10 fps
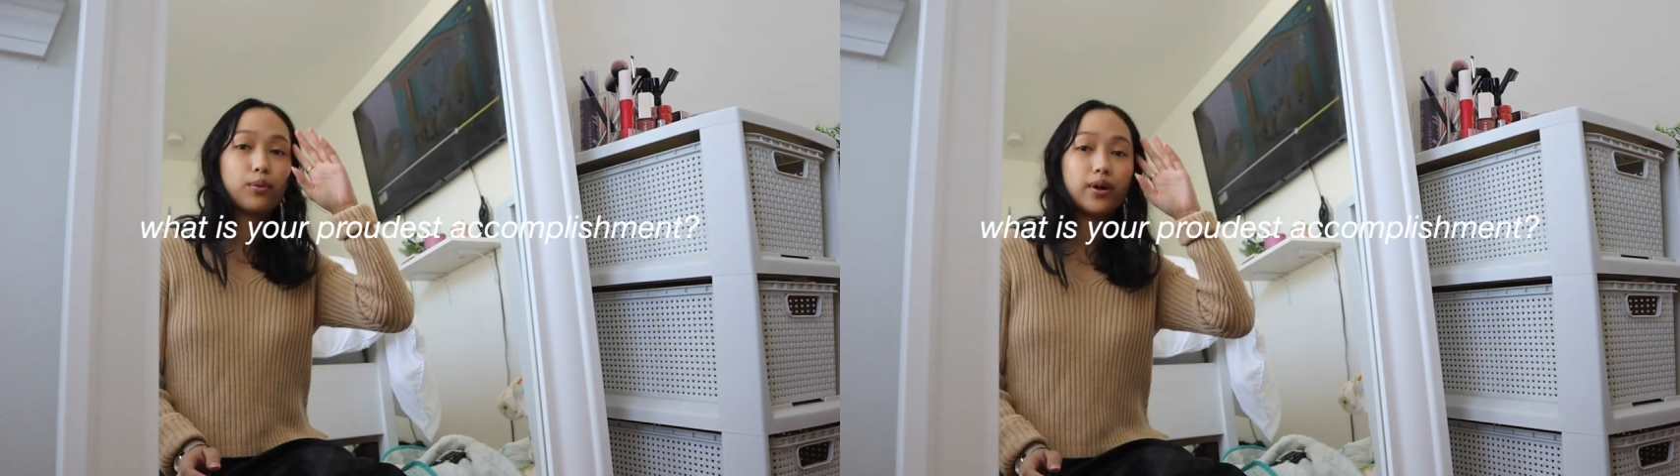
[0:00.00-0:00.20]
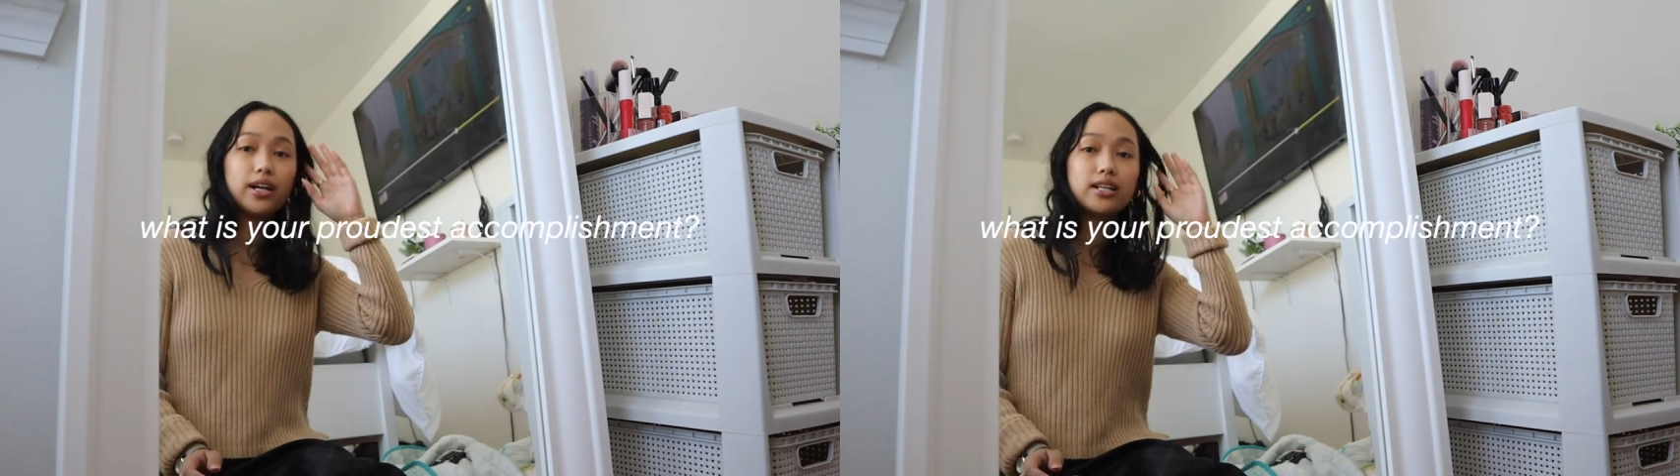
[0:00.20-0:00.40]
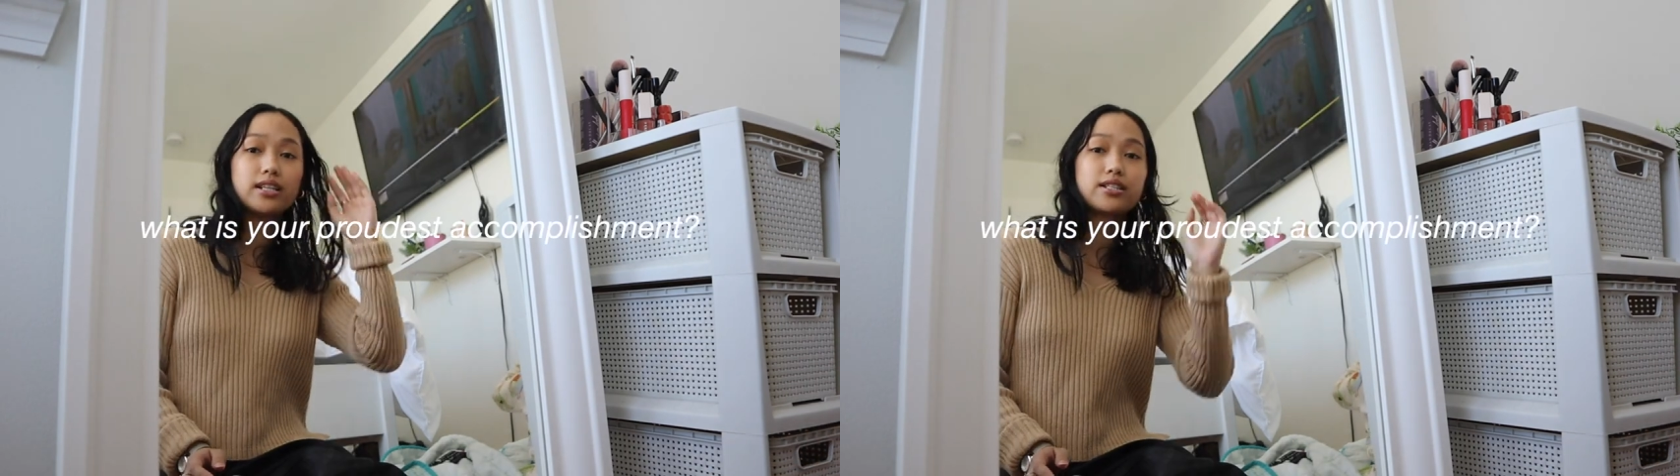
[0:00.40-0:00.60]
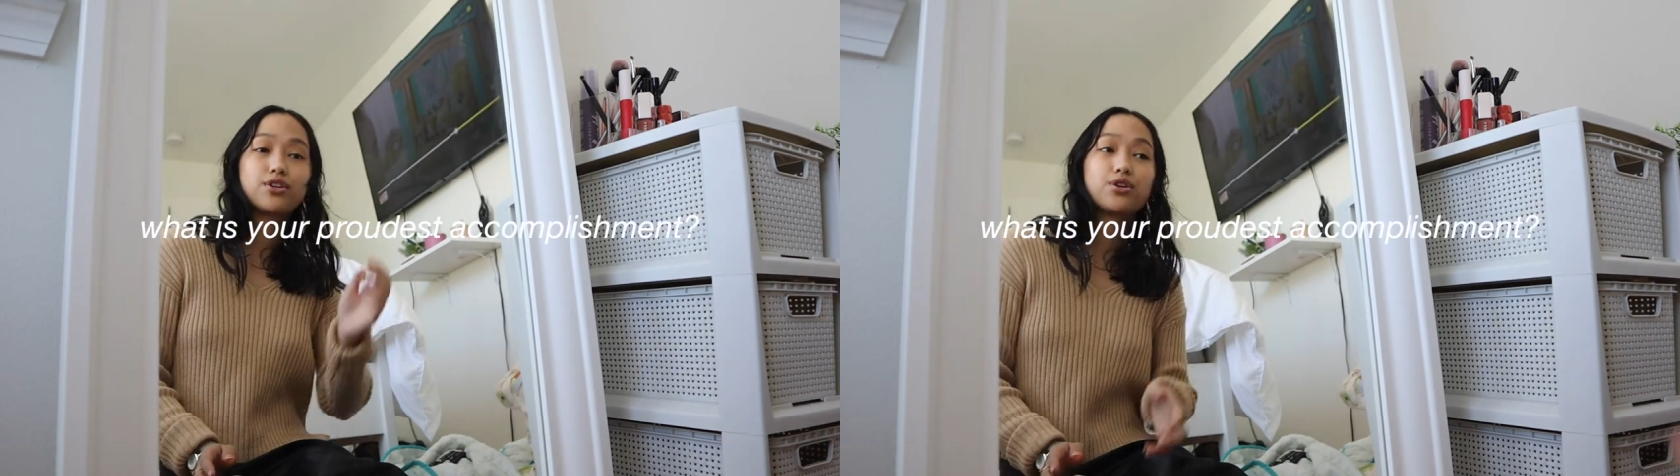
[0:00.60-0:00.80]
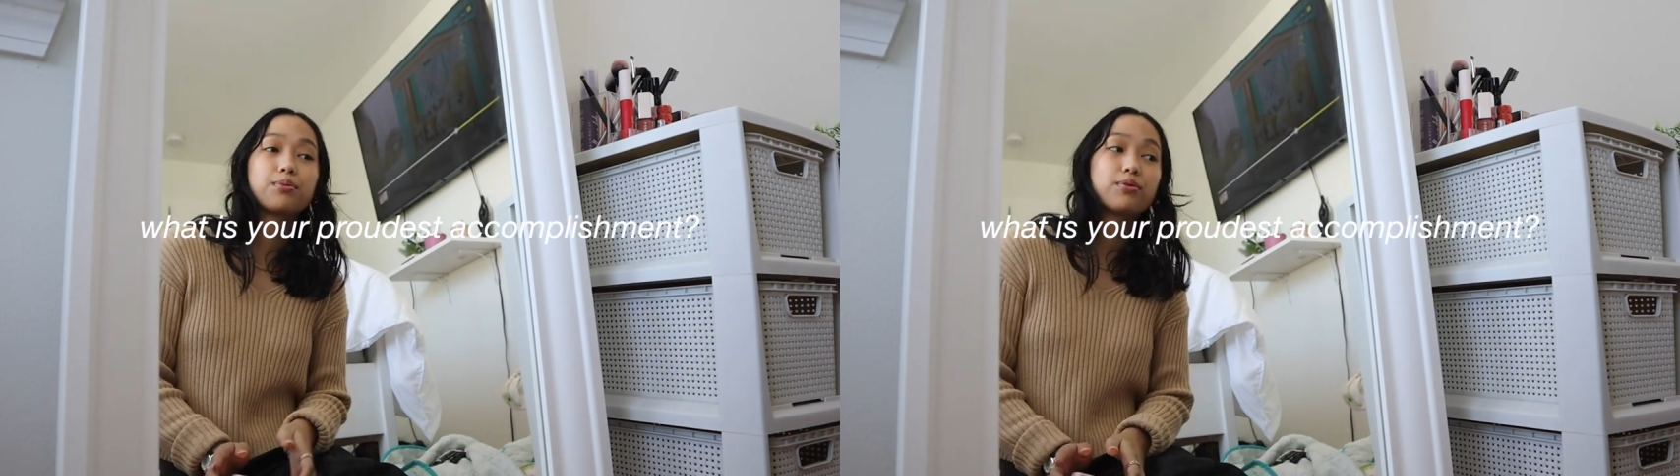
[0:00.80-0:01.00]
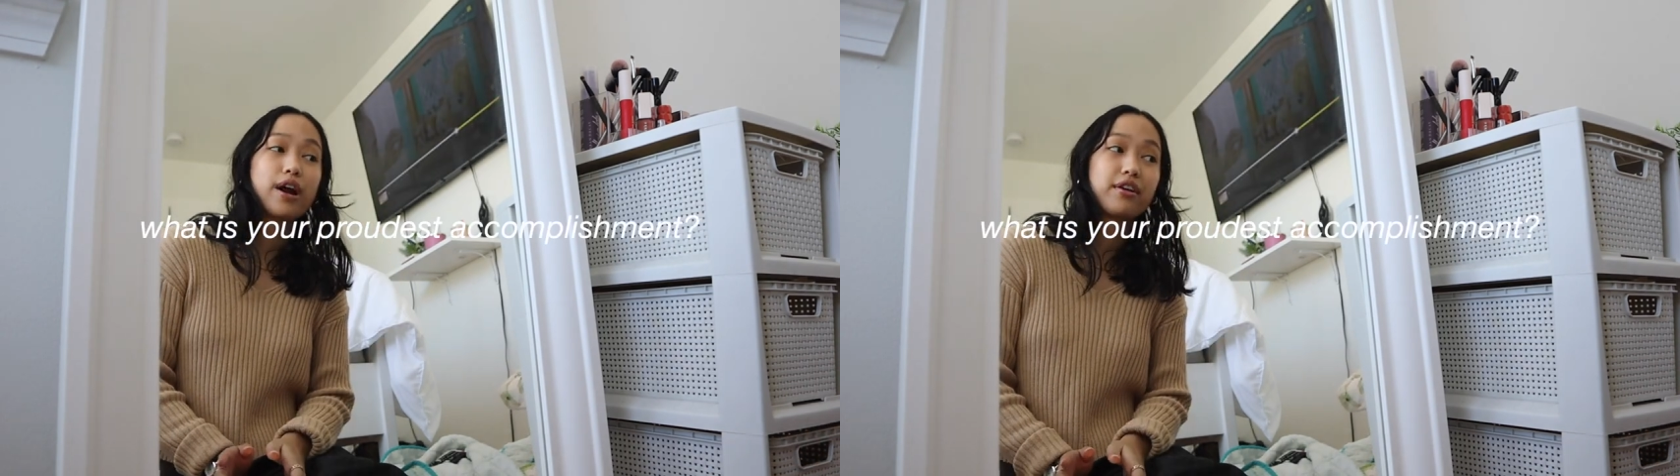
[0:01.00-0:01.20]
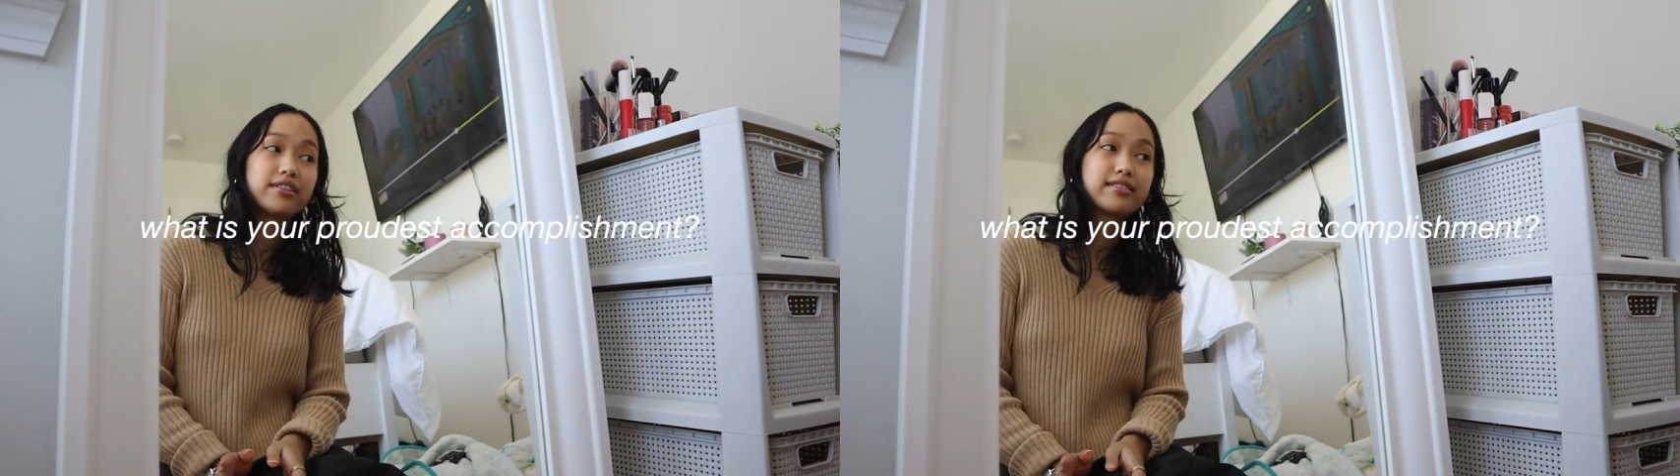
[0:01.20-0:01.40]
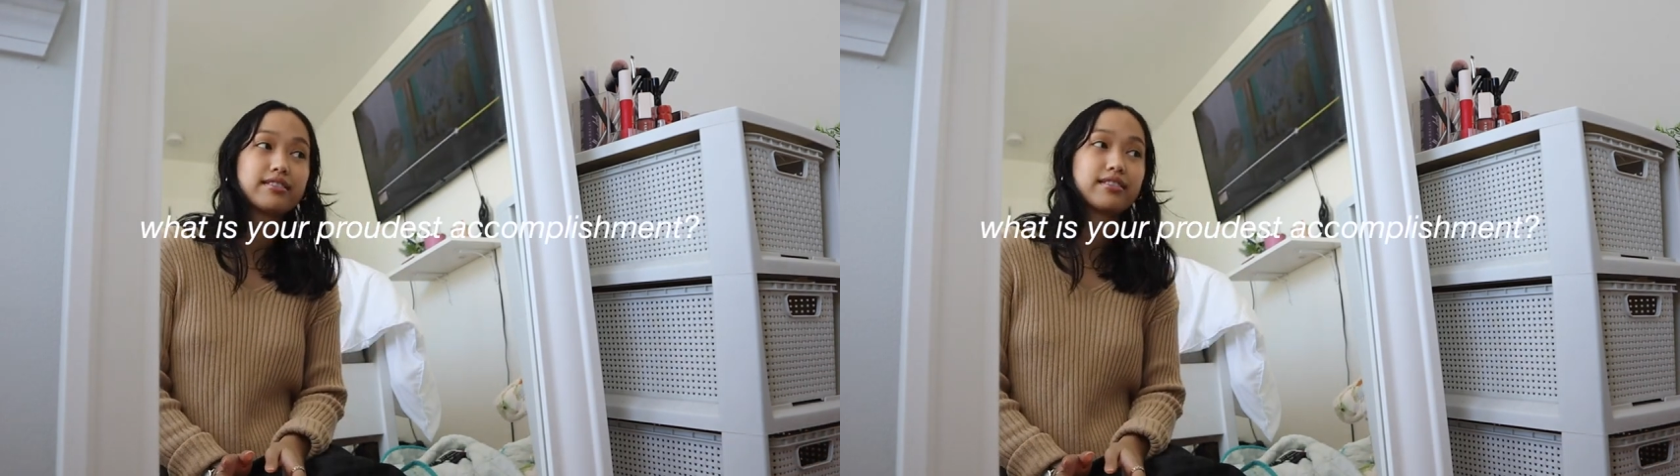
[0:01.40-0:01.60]
What is your
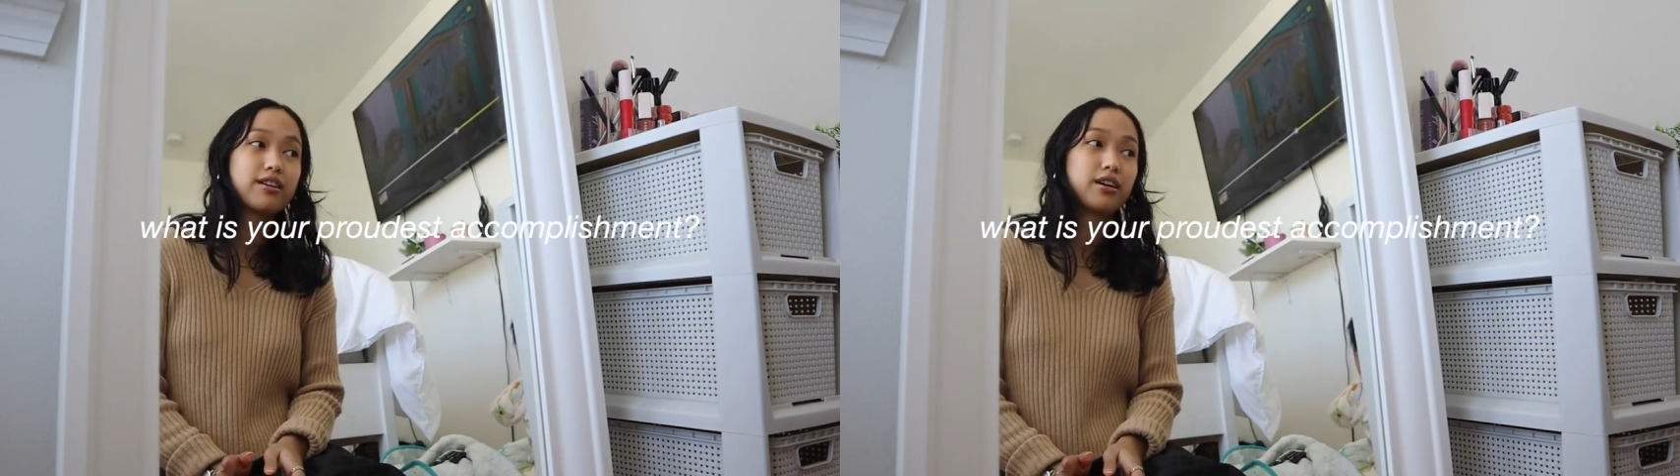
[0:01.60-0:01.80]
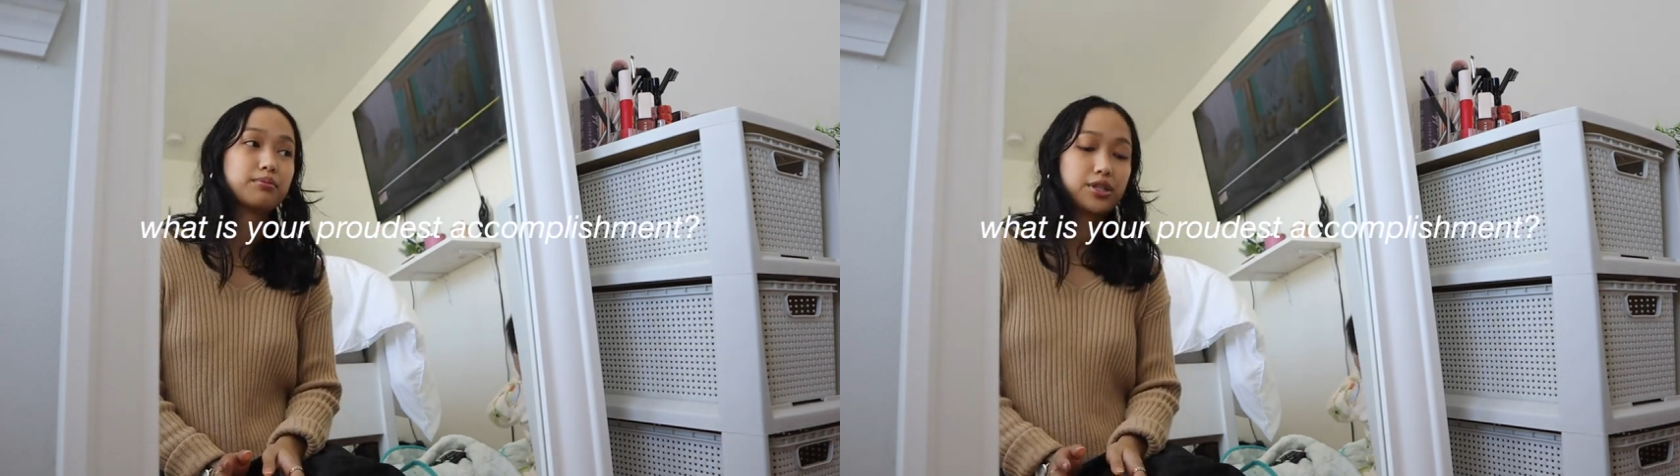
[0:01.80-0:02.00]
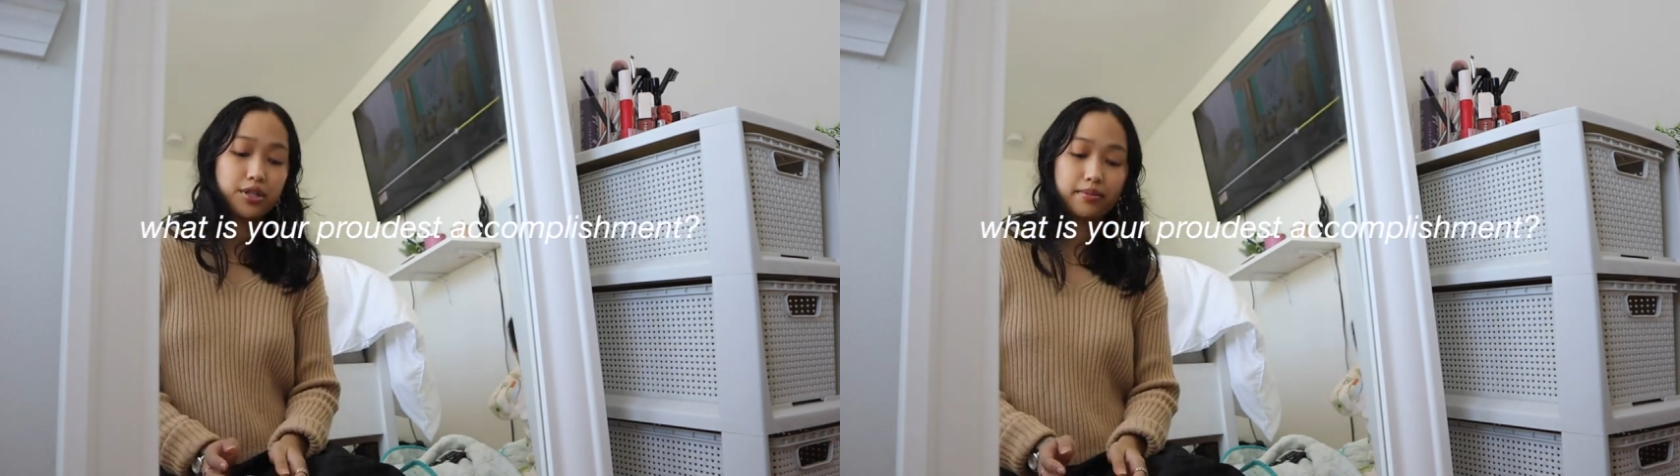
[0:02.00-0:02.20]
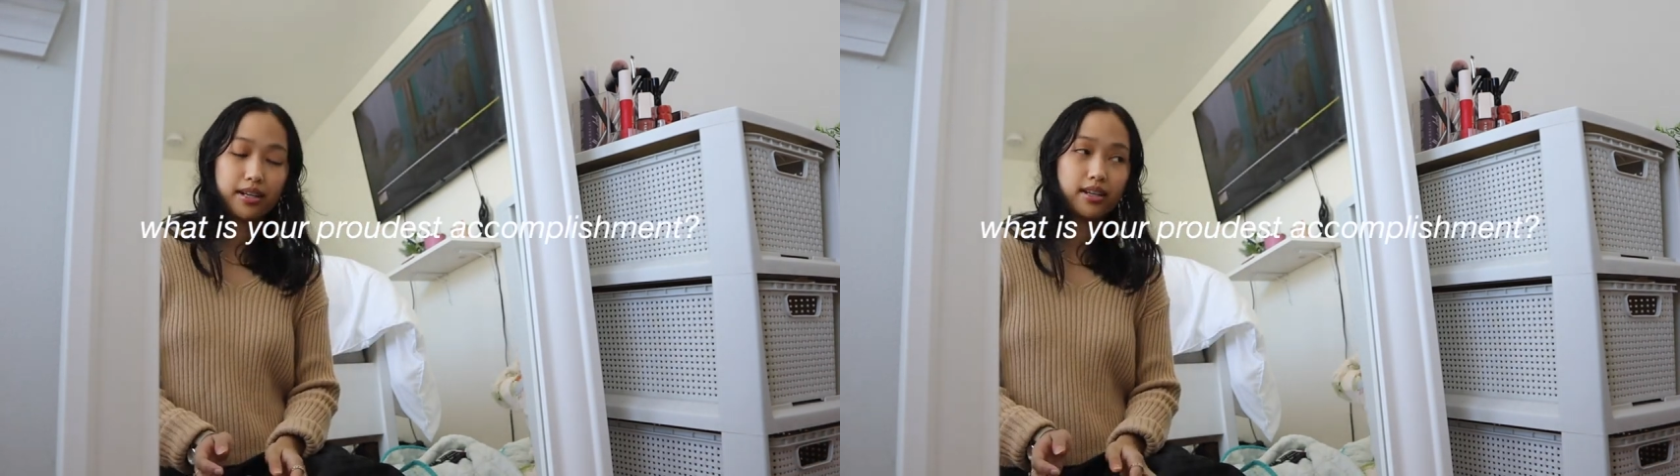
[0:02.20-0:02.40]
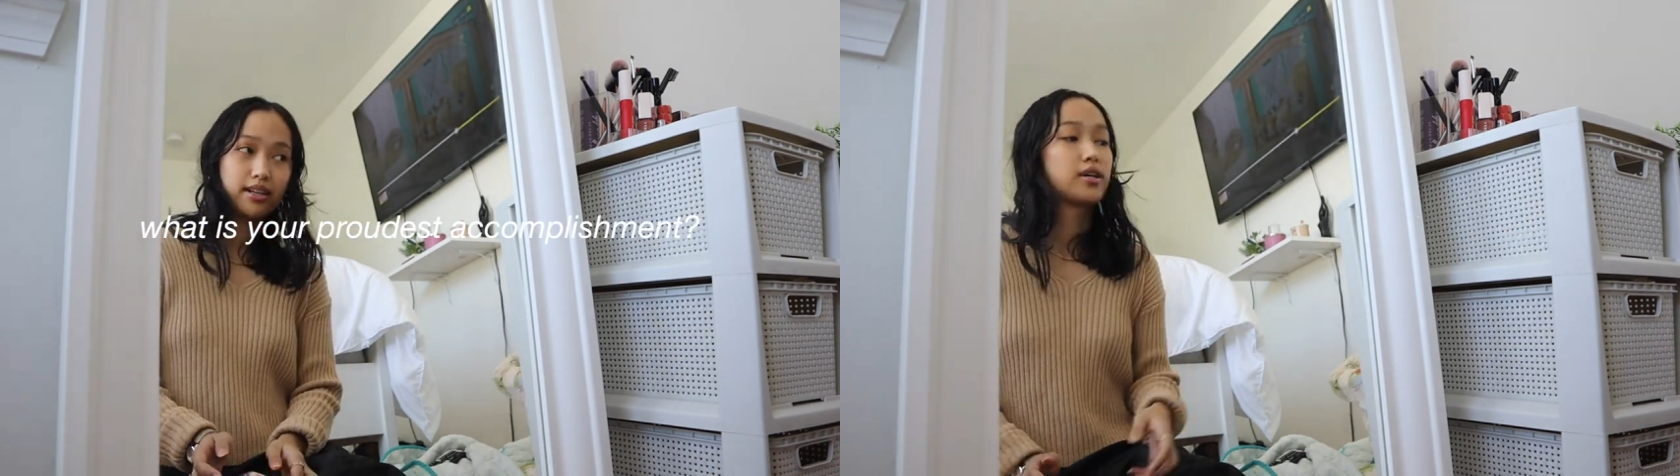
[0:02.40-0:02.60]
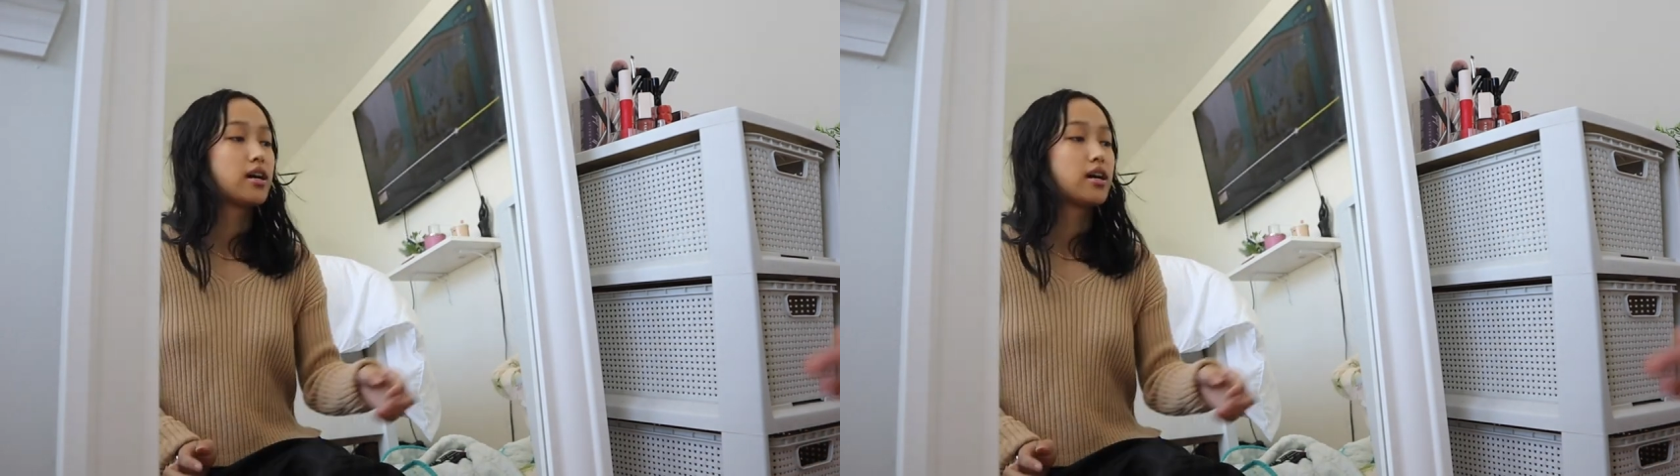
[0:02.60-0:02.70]
proudest accomplishment?